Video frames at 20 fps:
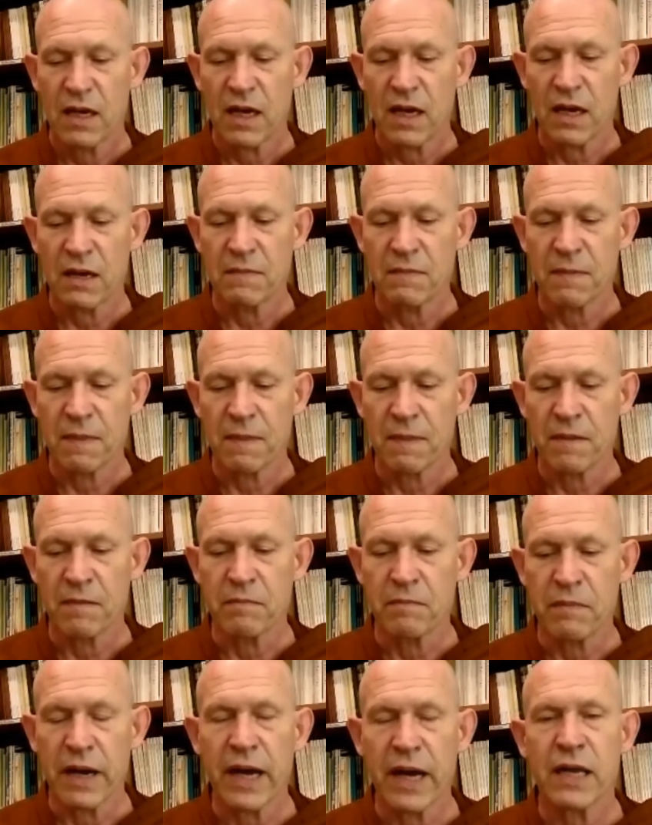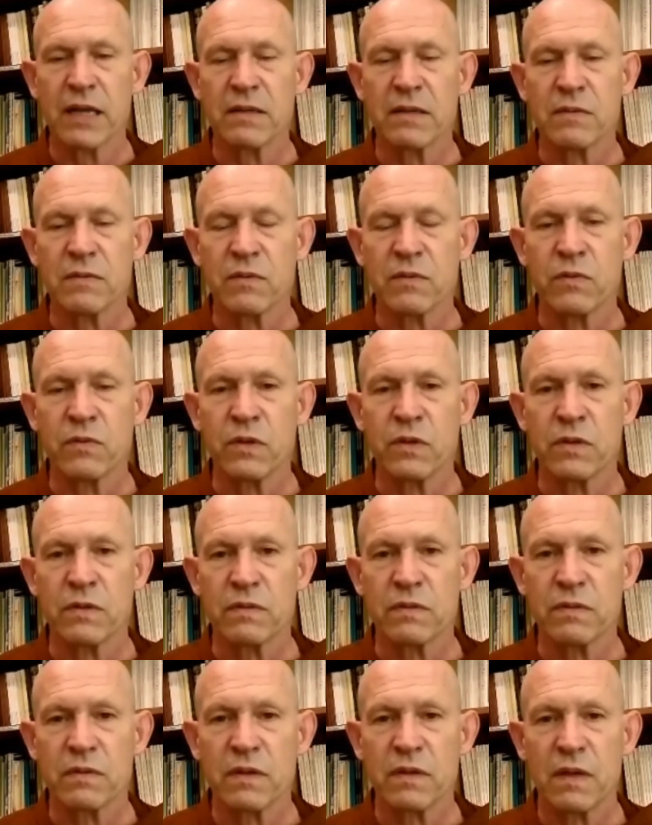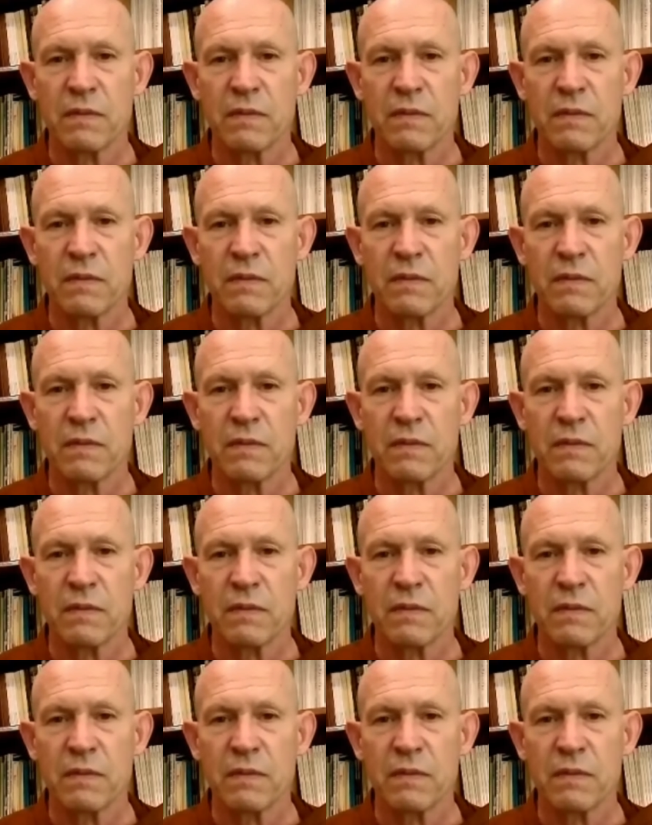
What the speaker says: The mind will